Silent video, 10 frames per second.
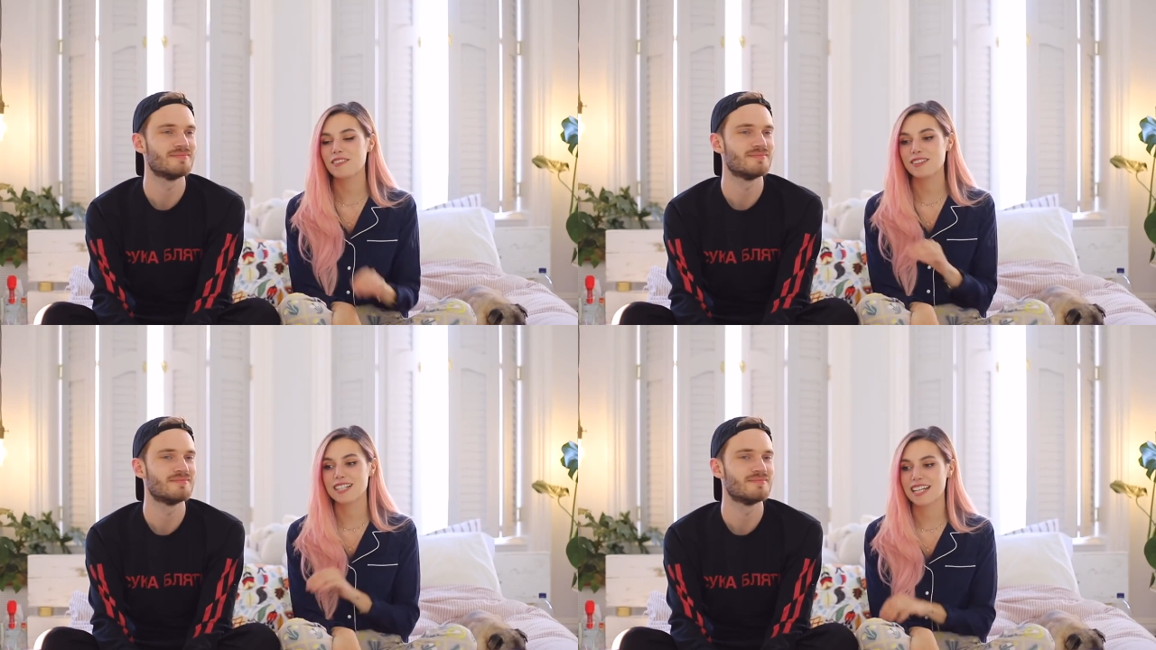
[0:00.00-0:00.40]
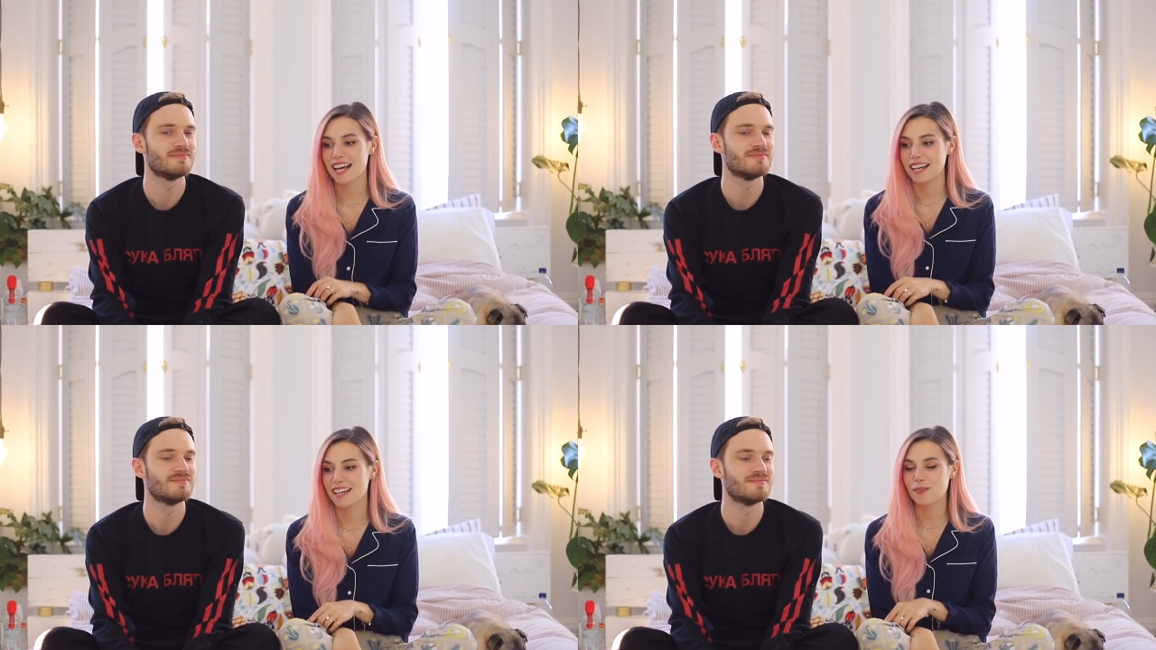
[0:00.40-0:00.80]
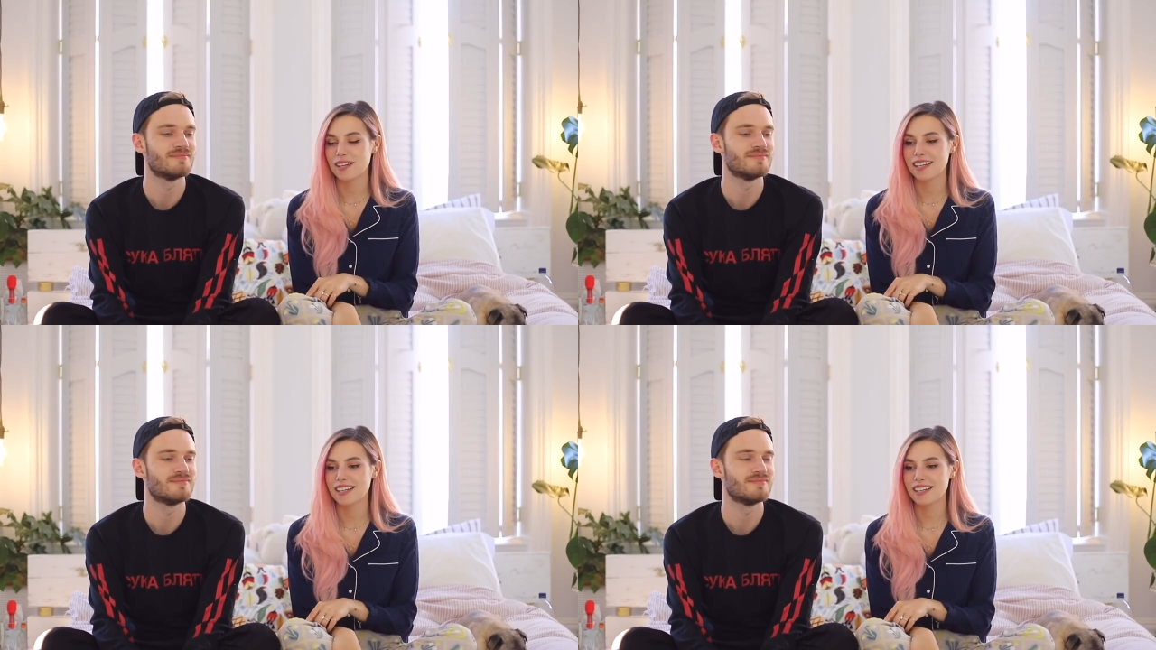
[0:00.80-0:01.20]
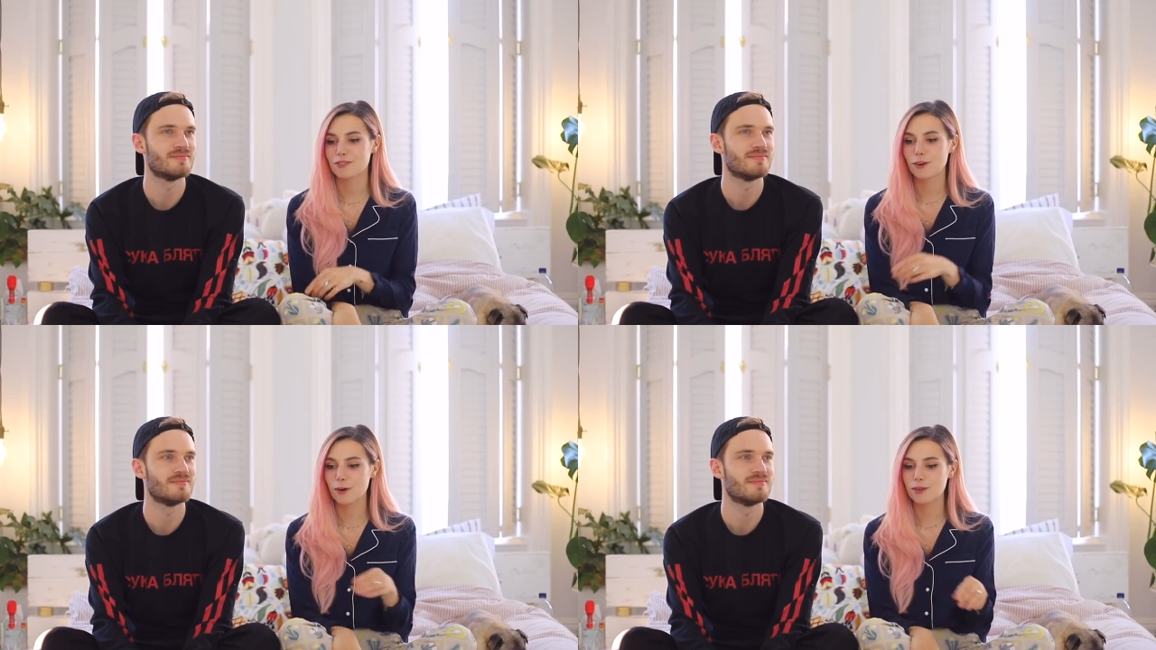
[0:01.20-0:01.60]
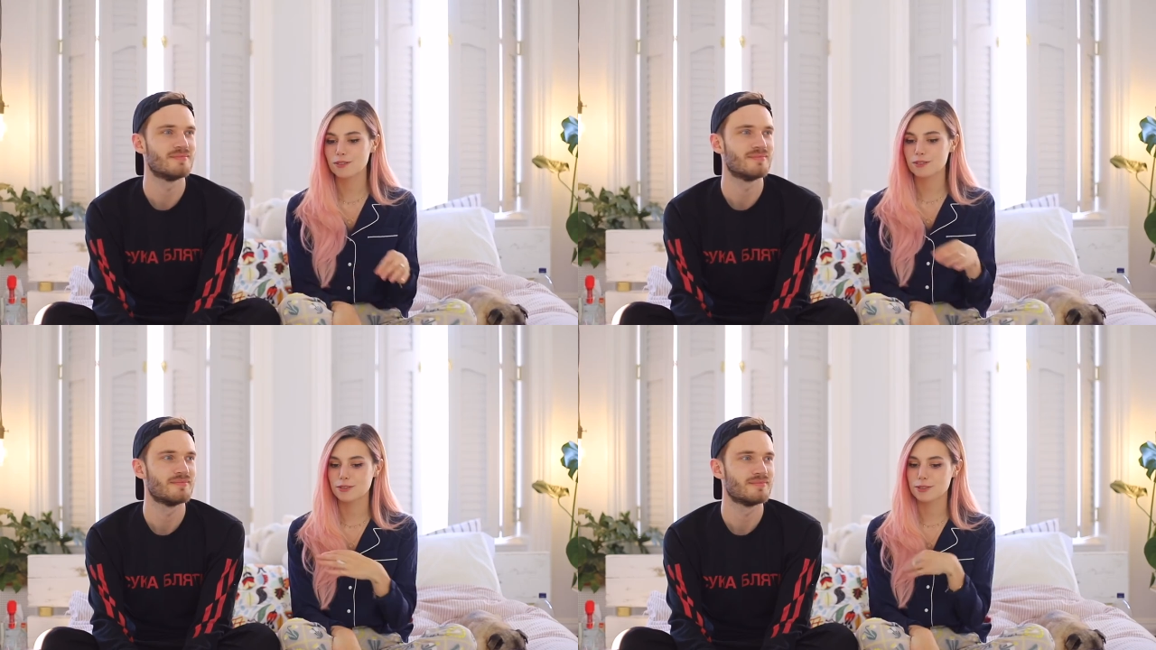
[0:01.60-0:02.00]
Speaker 1: After that, we
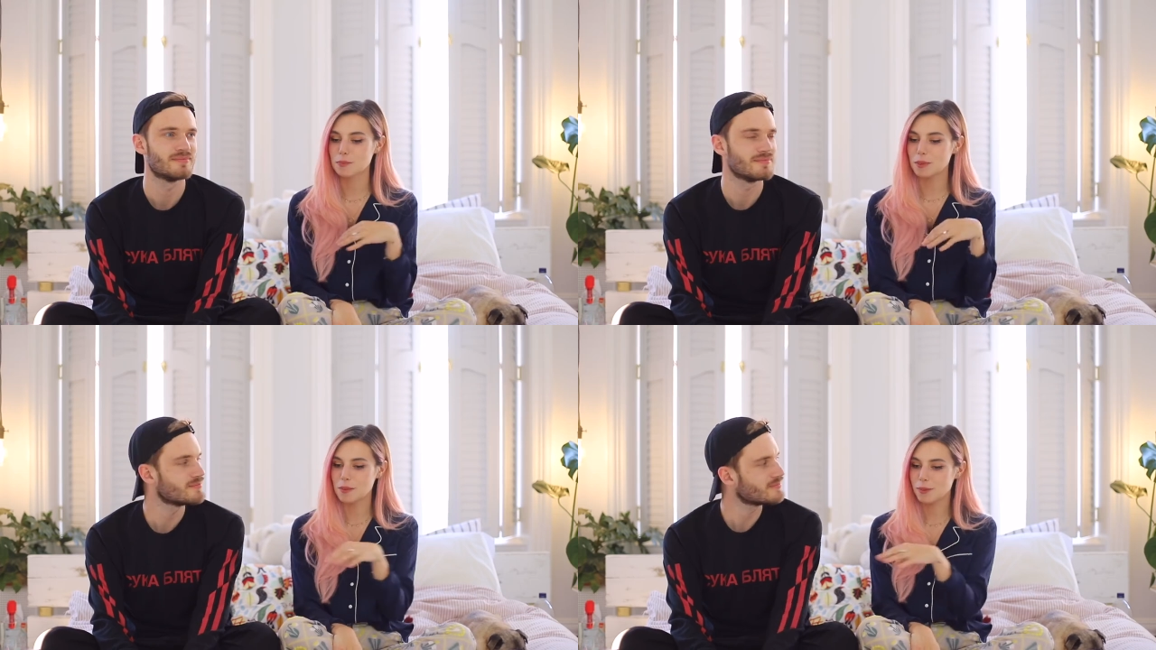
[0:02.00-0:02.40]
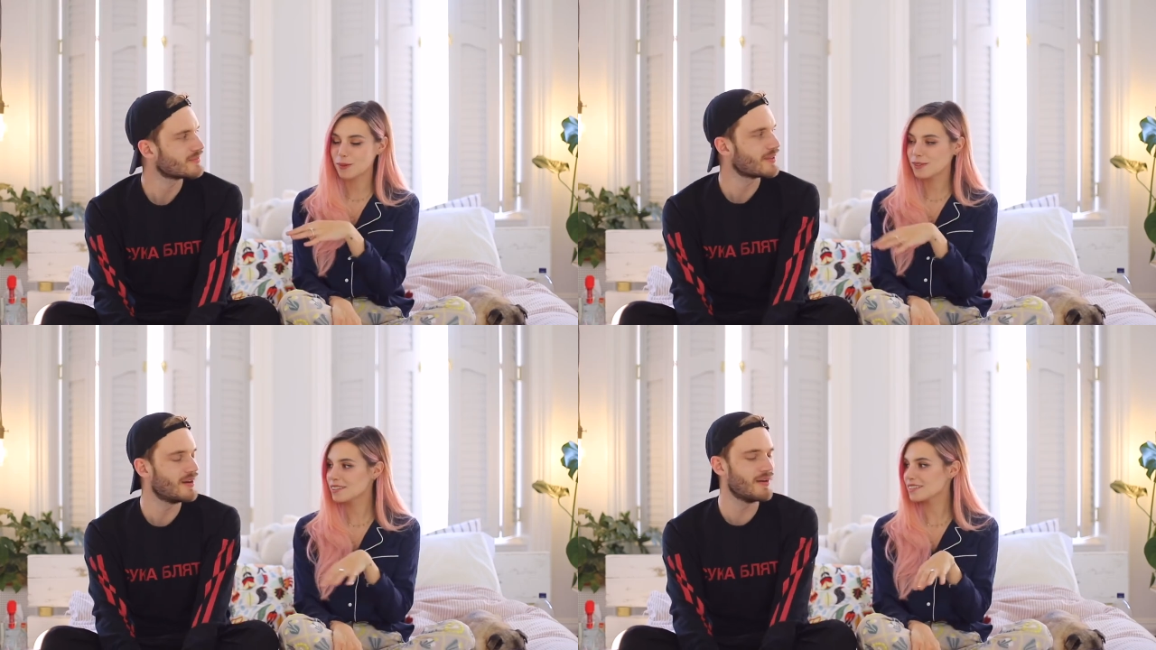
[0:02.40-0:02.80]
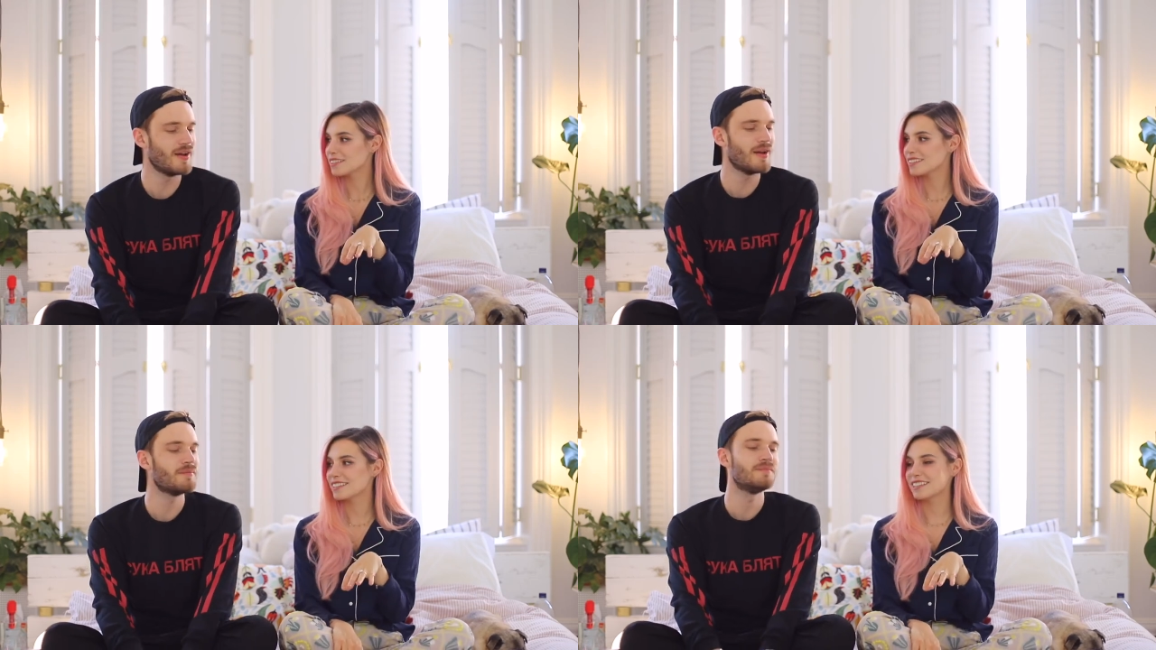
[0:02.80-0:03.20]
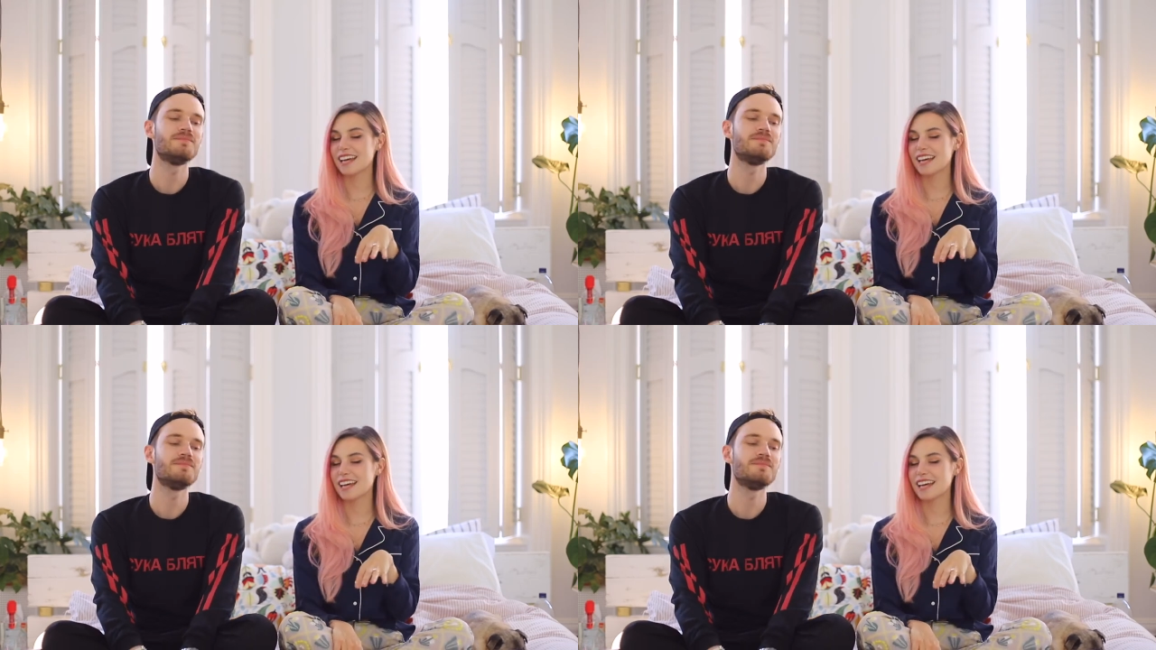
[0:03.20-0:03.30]
wrote to the people oh, yeah.